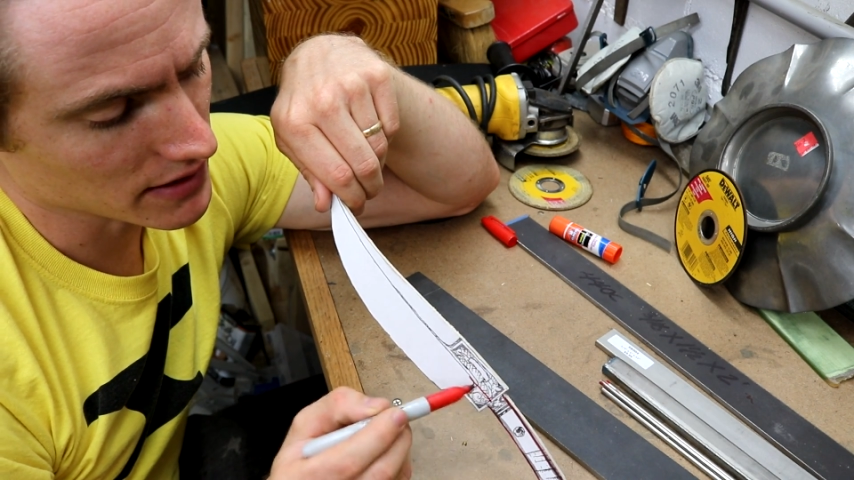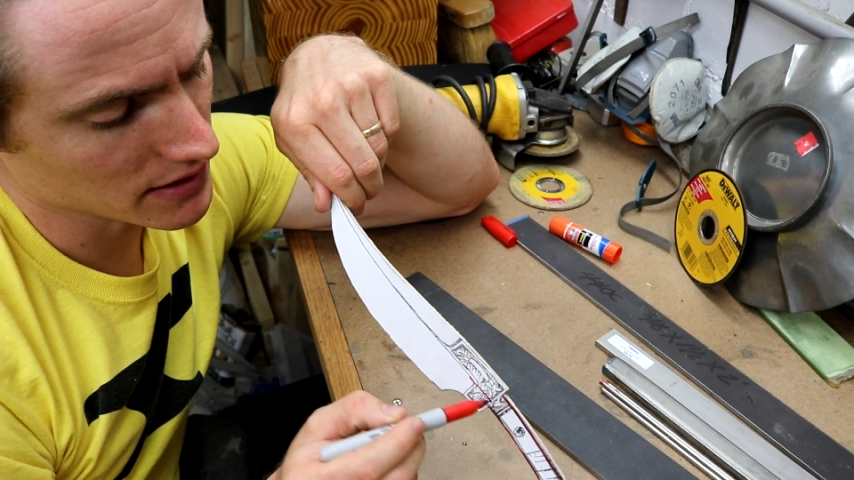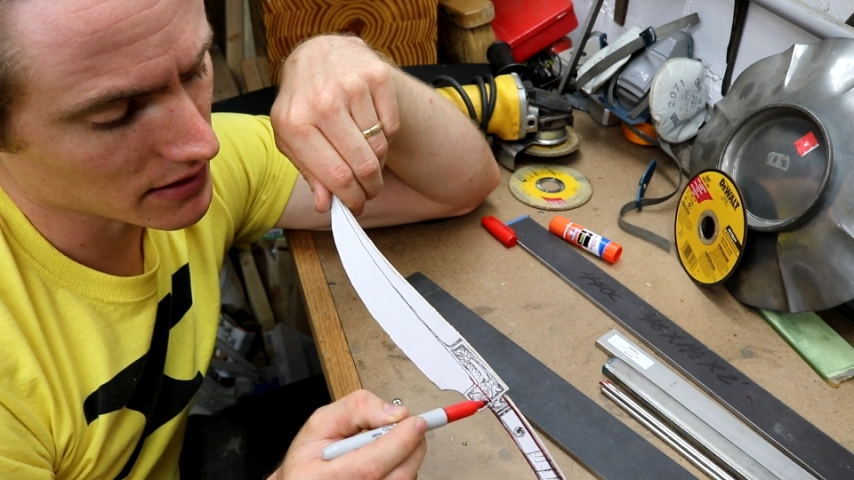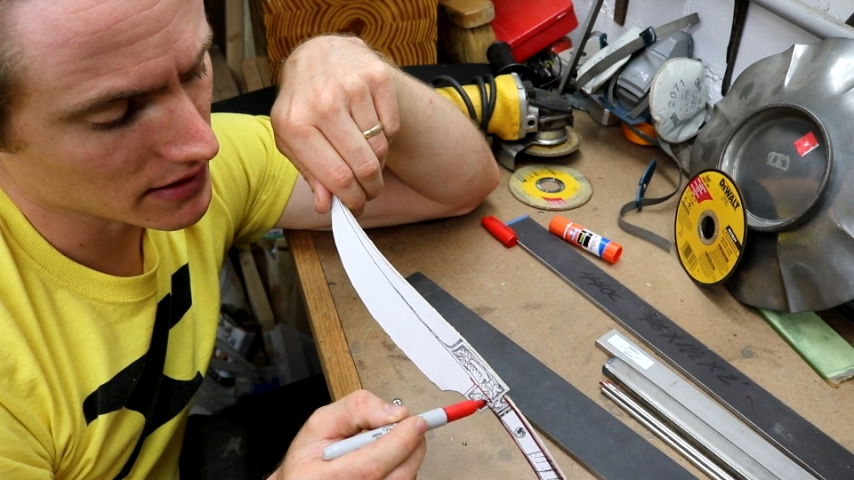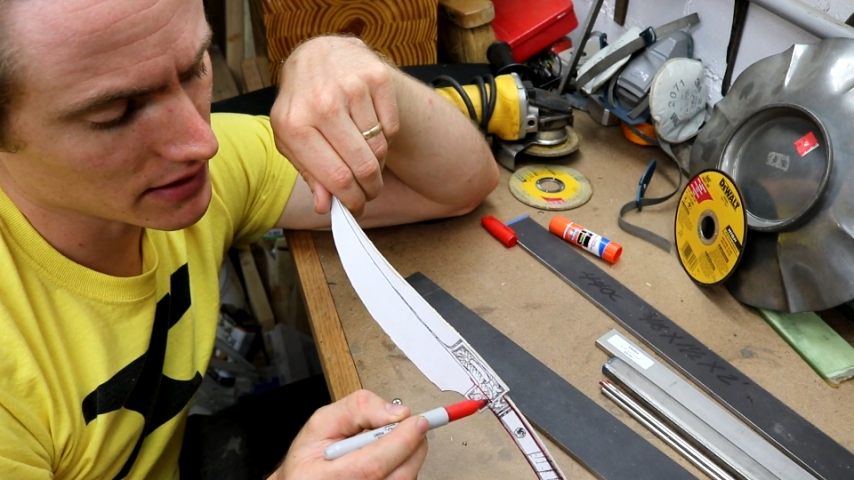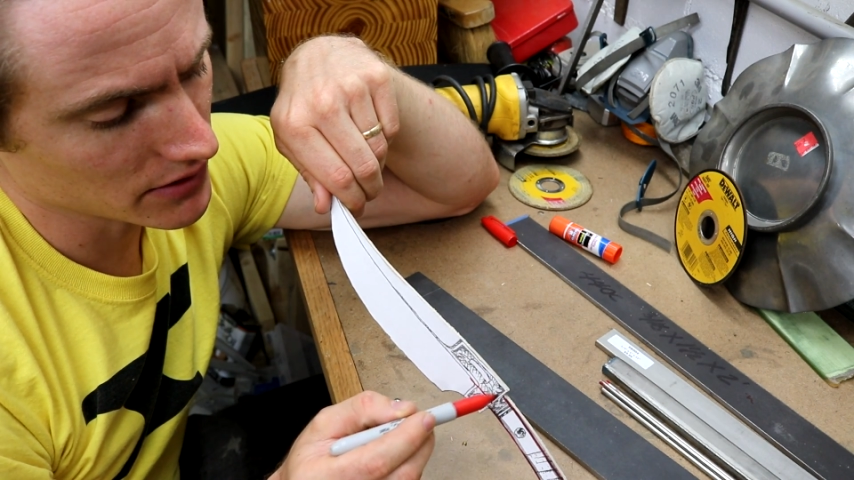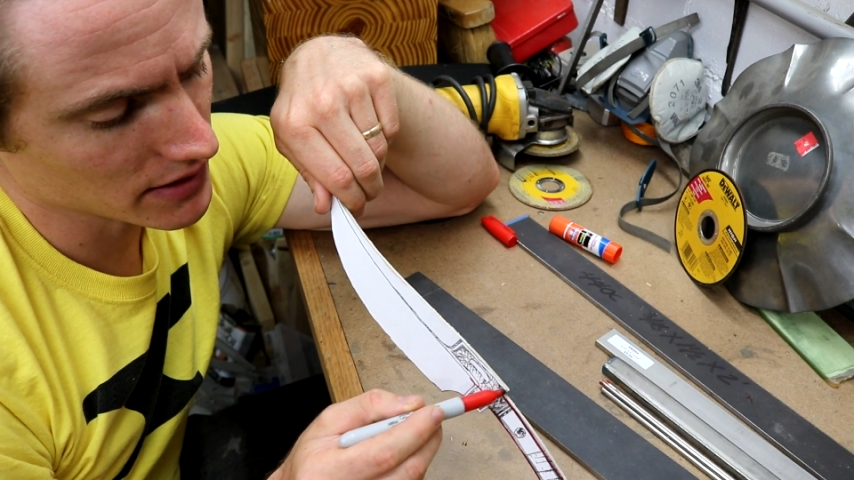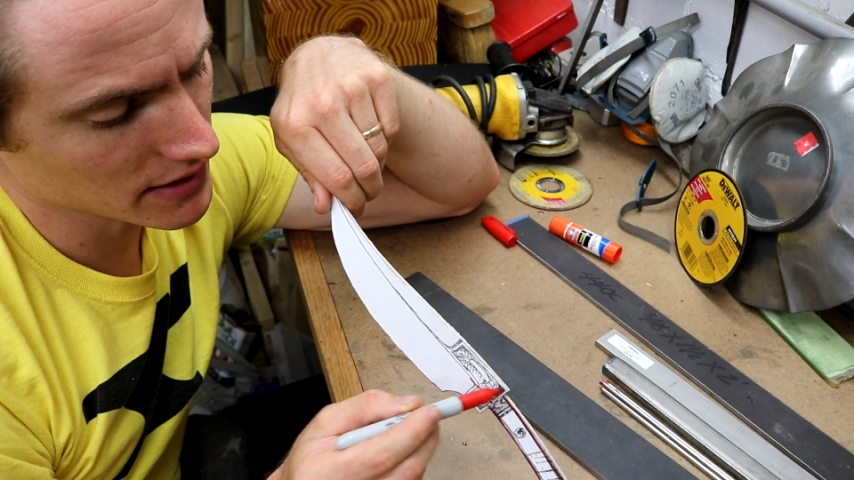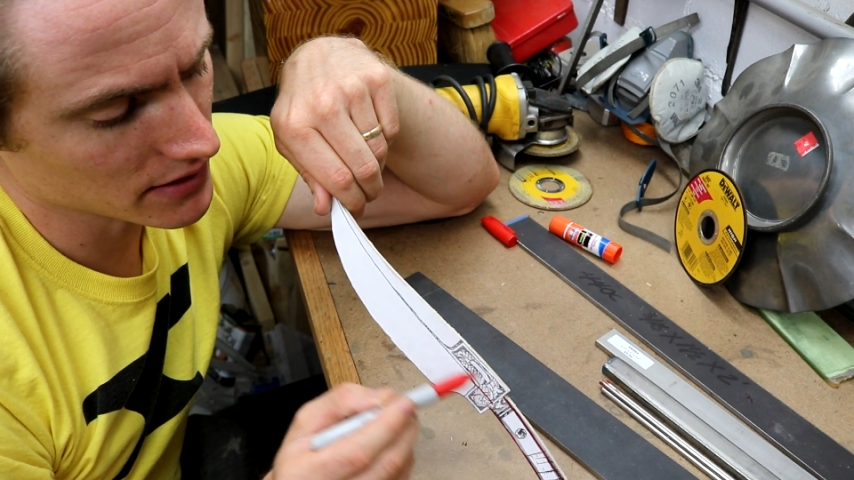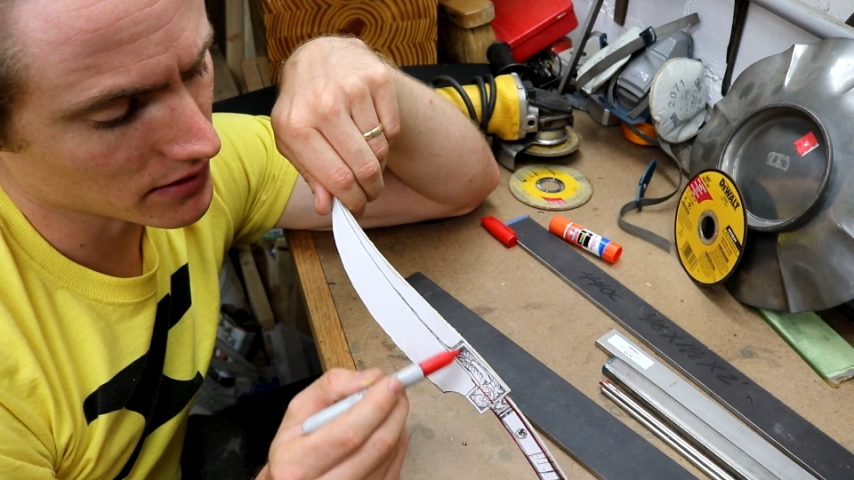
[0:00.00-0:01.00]
here to
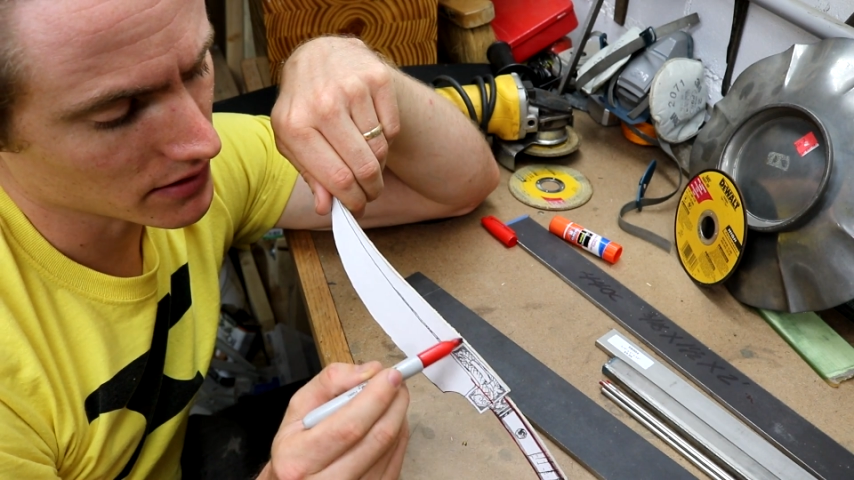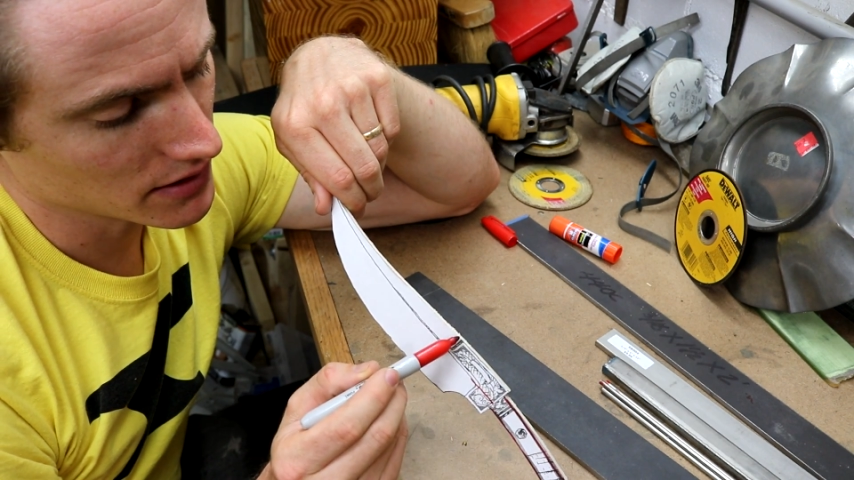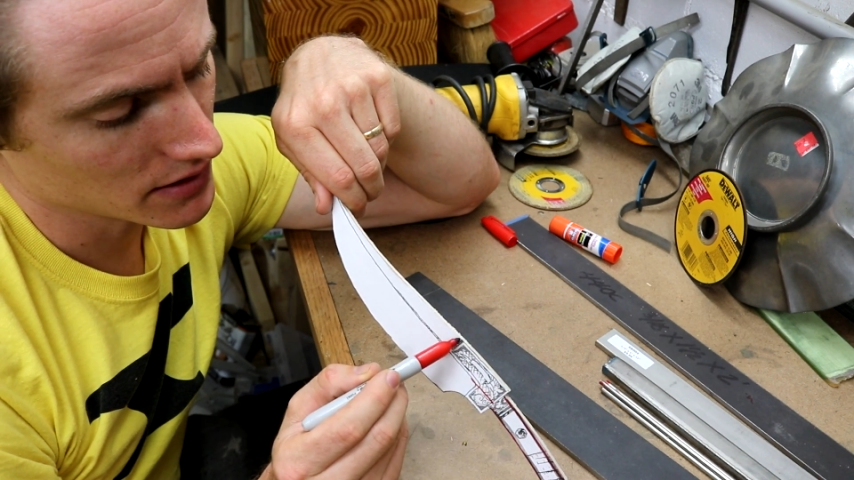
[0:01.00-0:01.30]
here